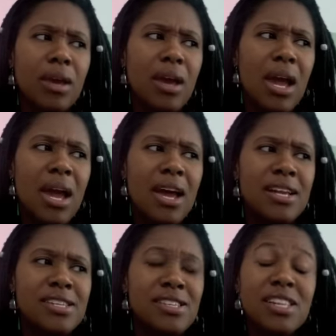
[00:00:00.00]

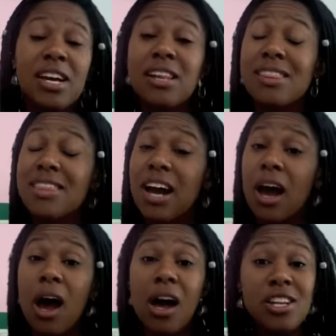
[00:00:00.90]
And the
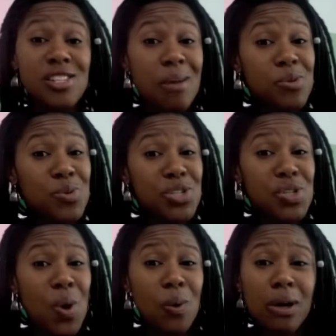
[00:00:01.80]
concepts were
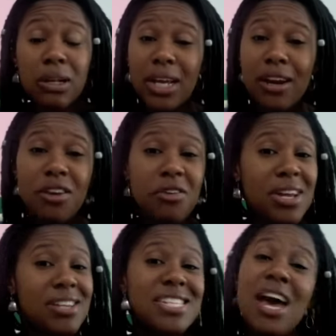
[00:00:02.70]
so clear. You
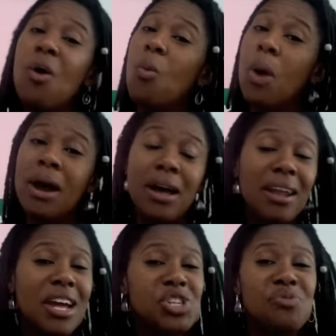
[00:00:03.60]
can tell one
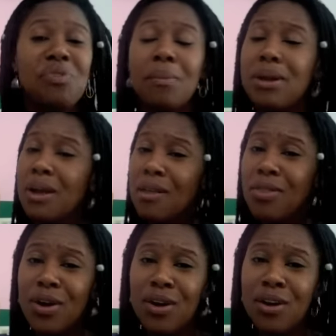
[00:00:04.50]
collection from
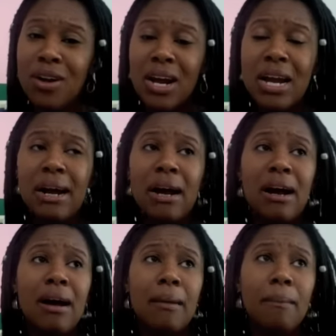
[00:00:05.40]
another.
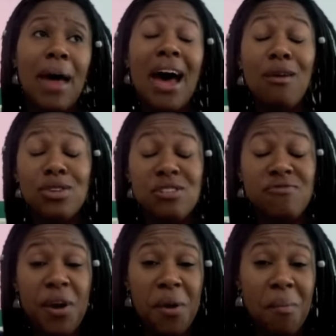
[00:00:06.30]
I was
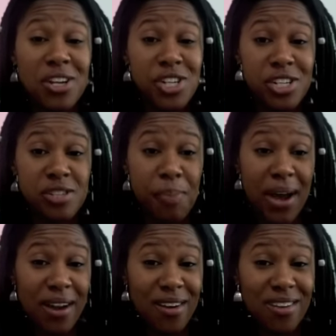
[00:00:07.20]
very much
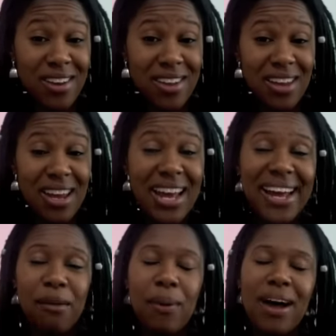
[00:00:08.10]
inspired
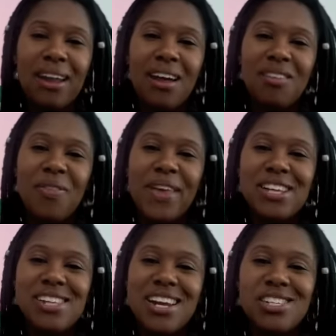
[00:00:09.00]
by a lot of the
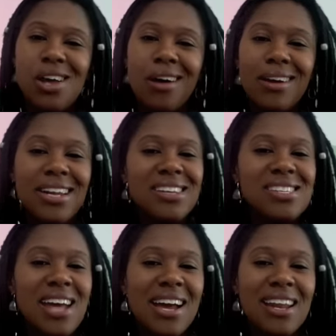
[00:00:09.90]
things that I saw and
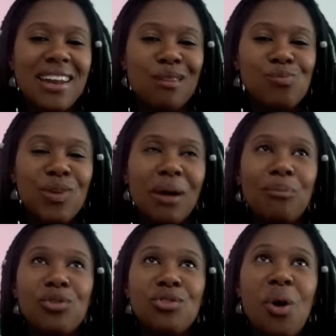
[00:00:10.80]
excited.
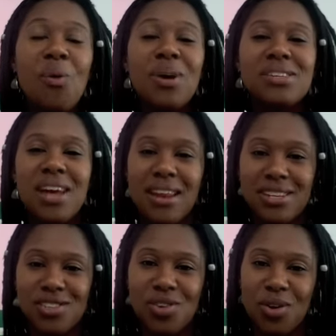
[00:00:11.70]
I'm so excited
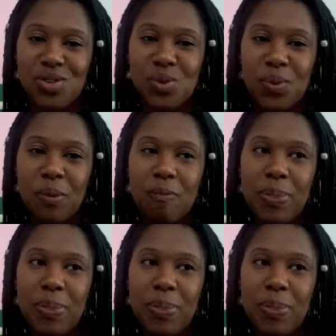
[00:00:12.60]
to start school.